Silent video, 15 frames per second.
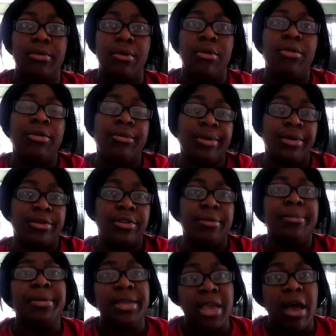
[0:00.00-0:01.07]
on the real
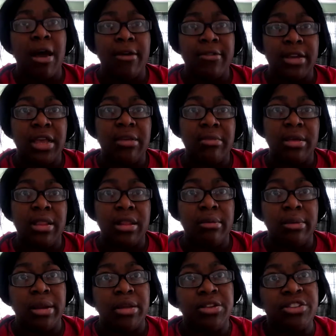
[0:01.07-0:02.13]
tip, y'all have to give me a little
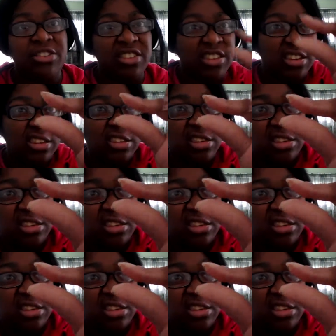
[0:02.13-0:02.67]
bit, just a